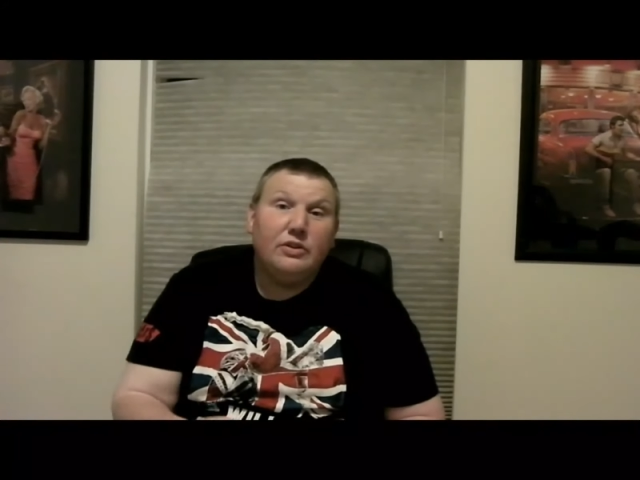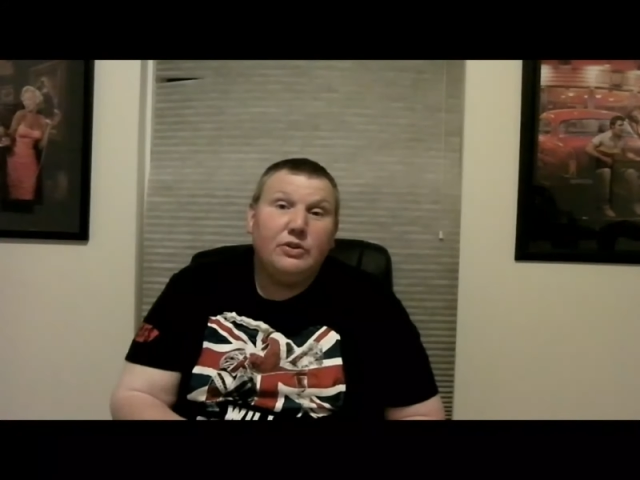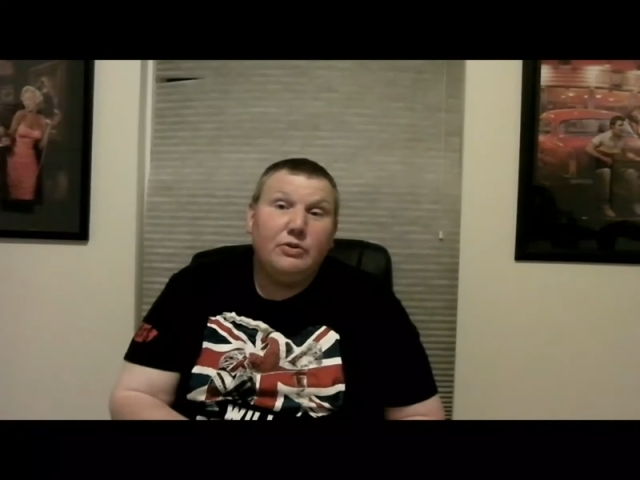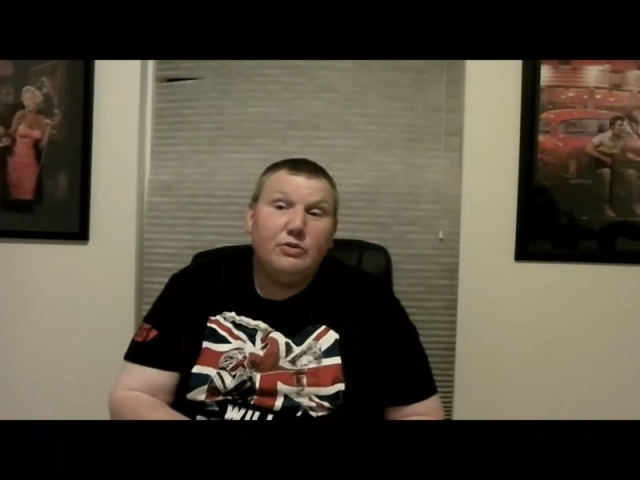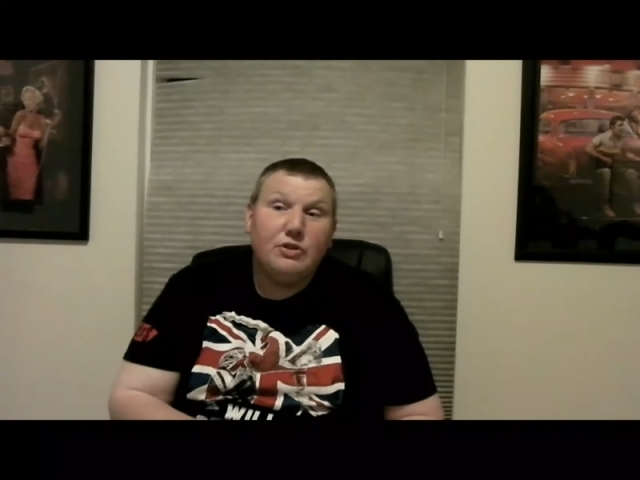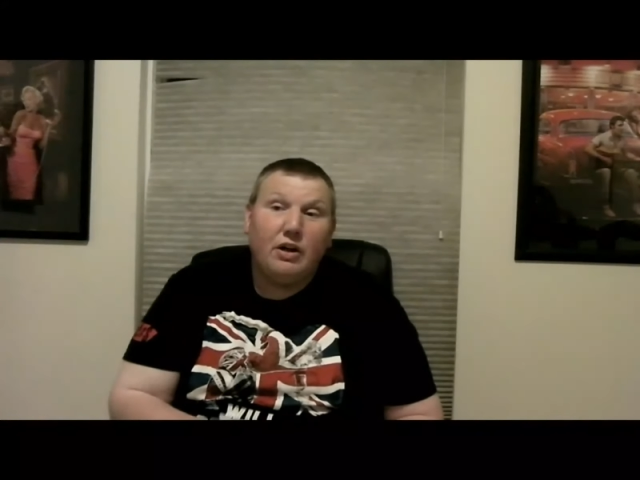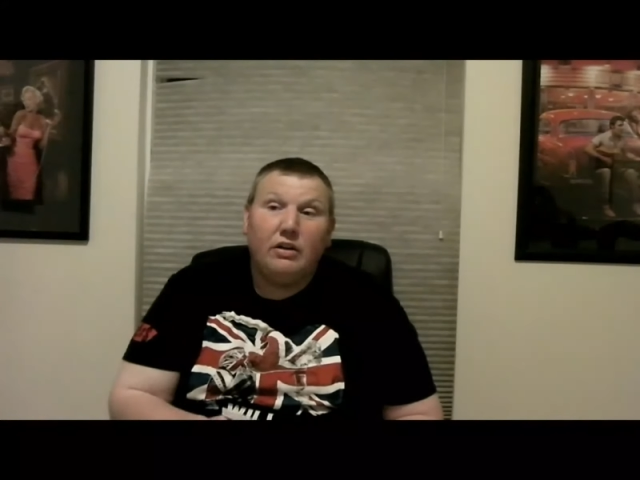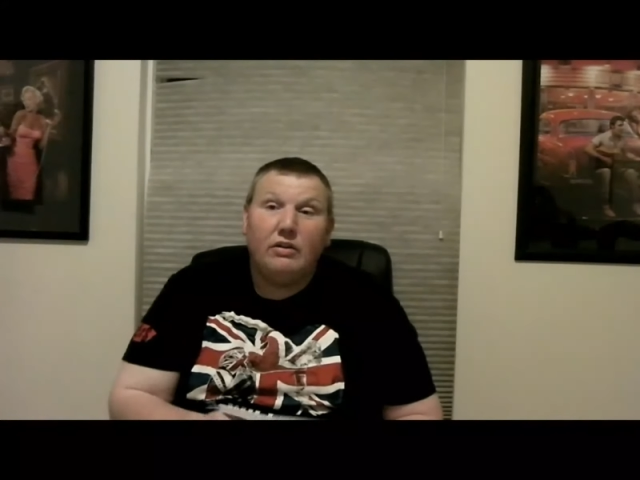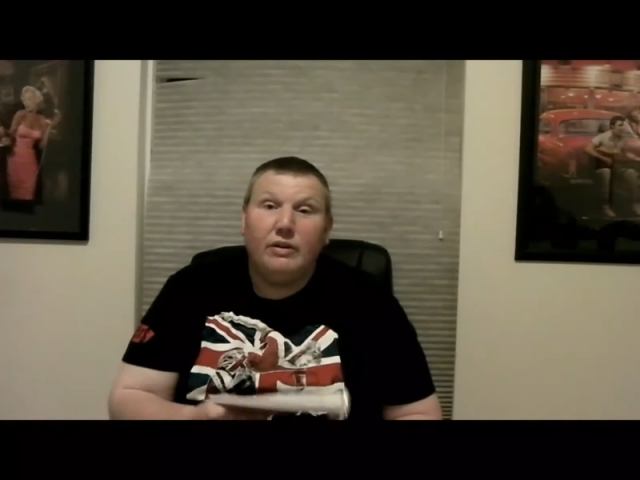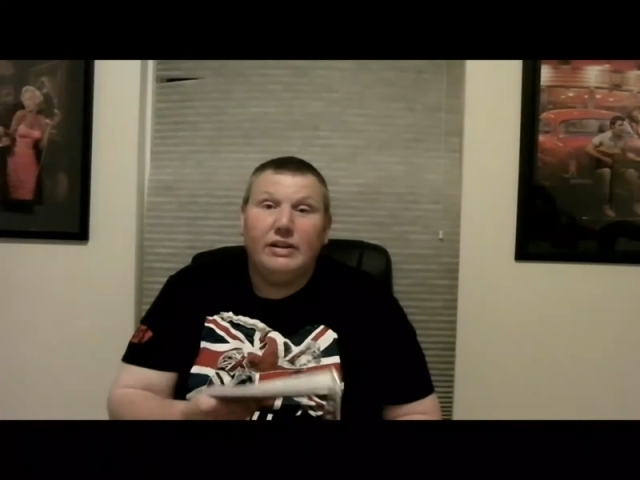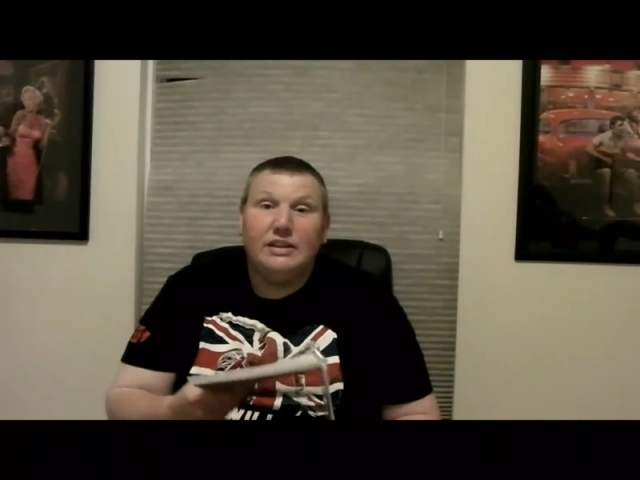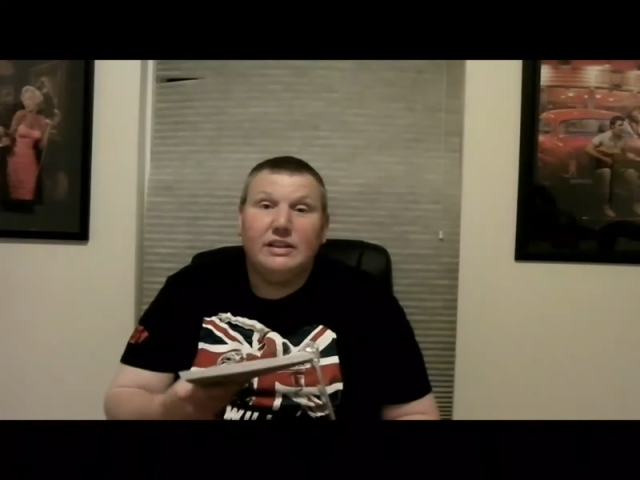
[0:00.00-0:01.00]
two Charlotte
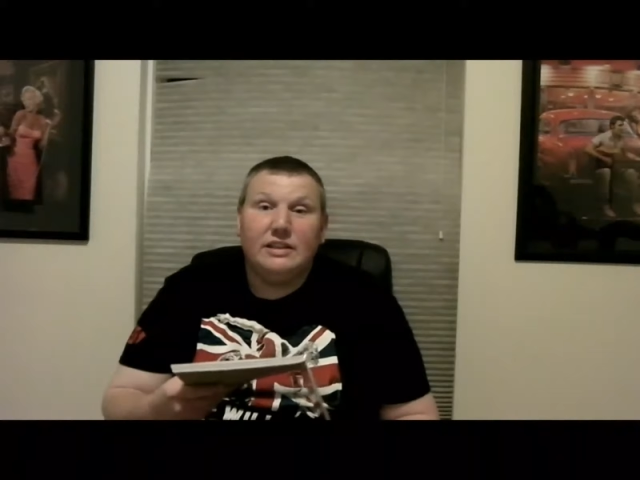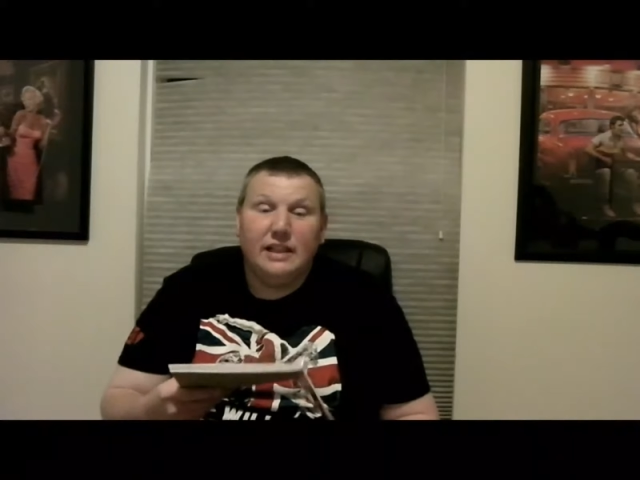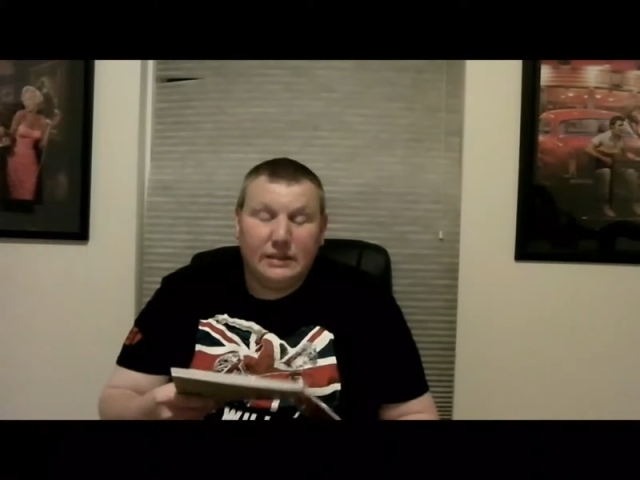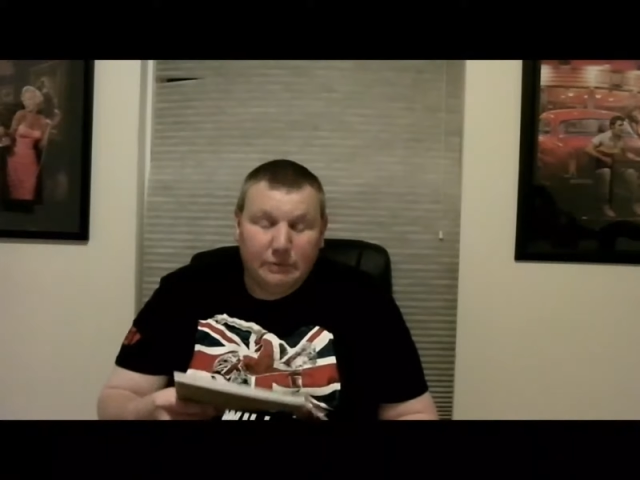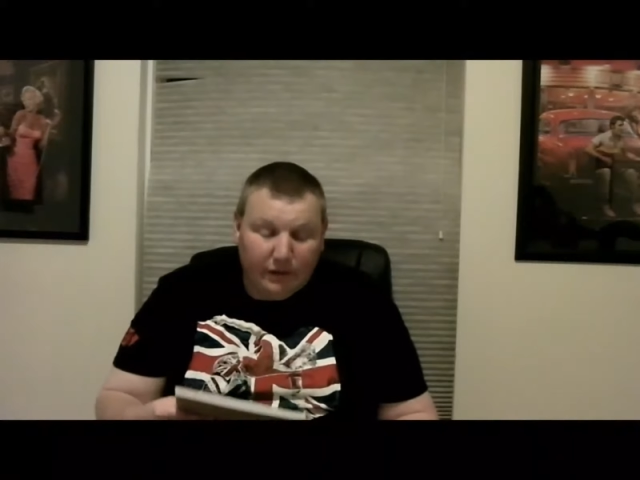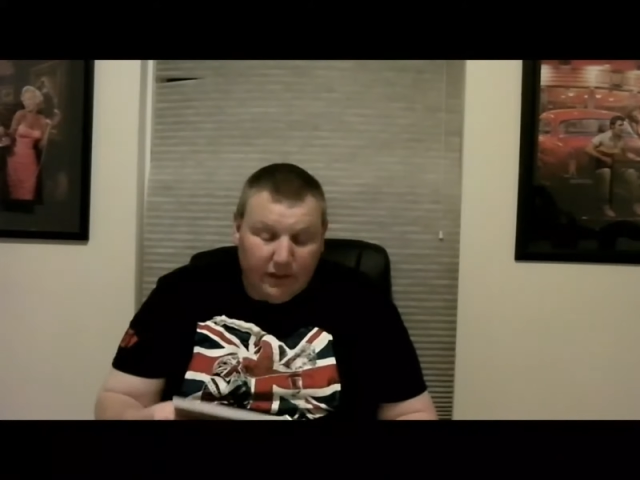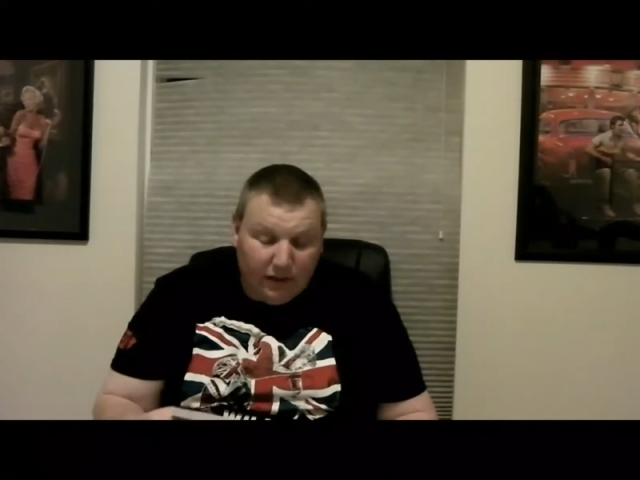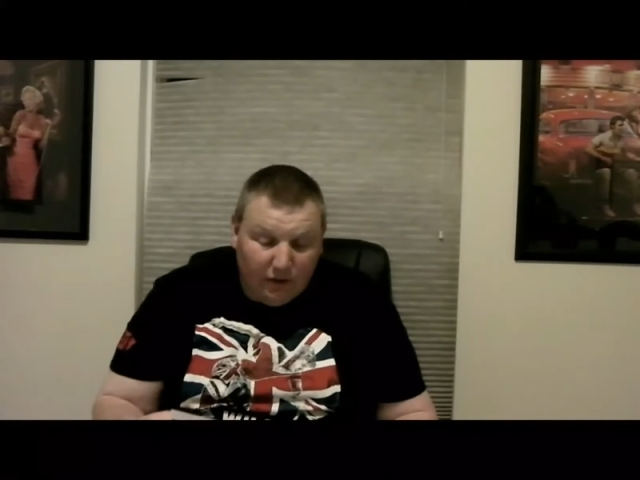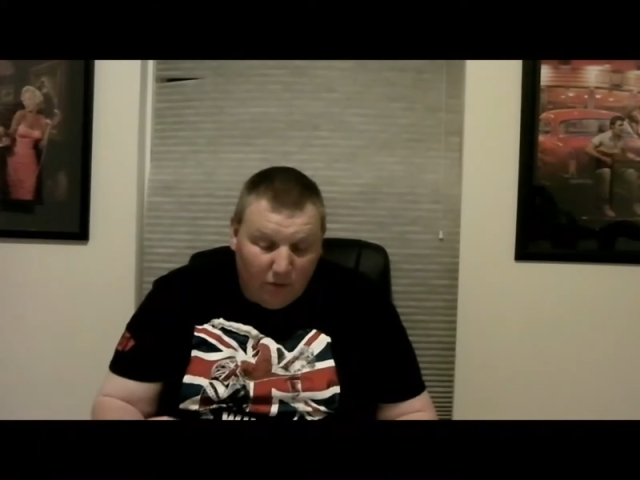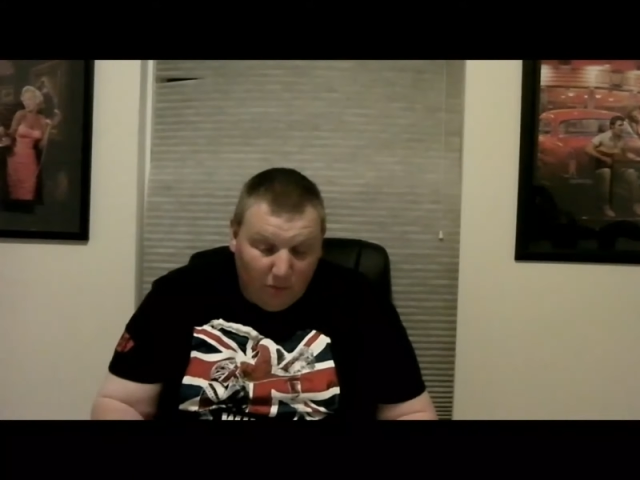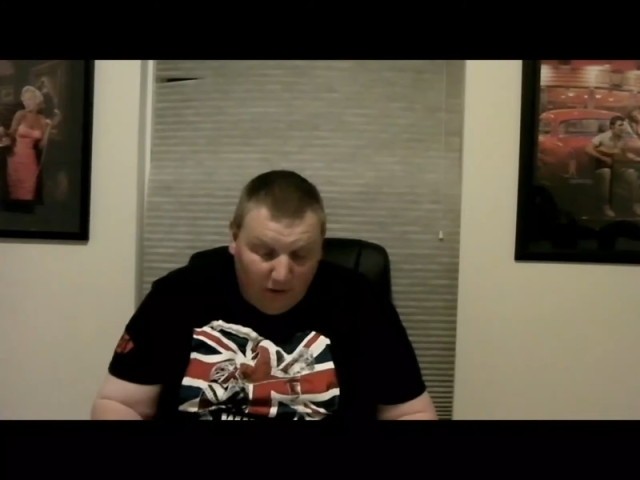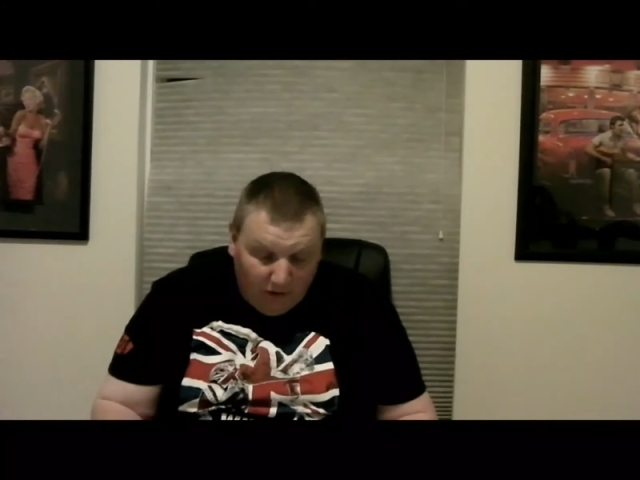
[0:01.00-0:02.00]
races next week can
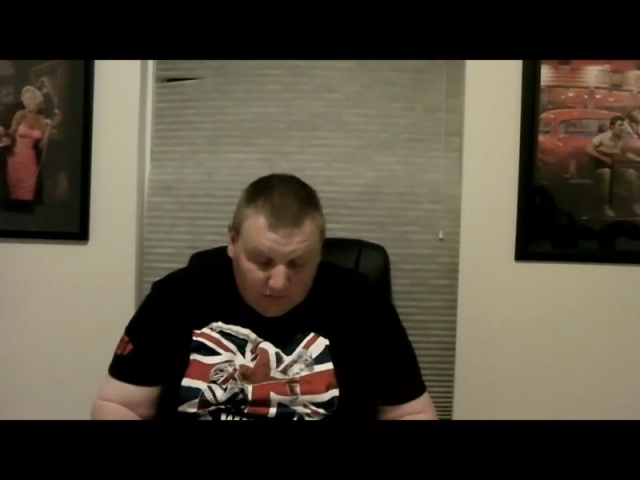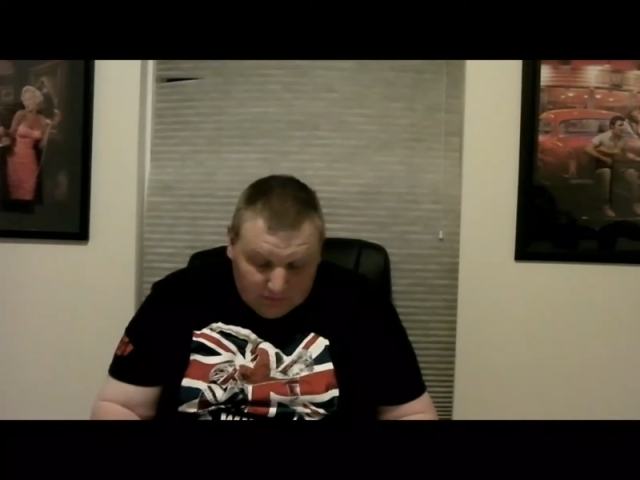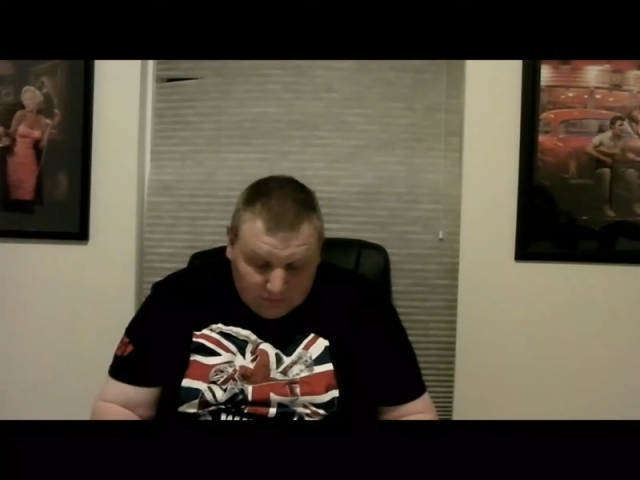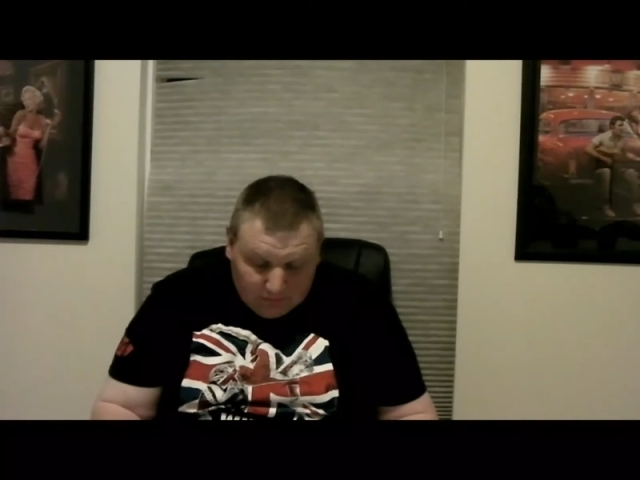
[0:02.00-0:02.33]
go well.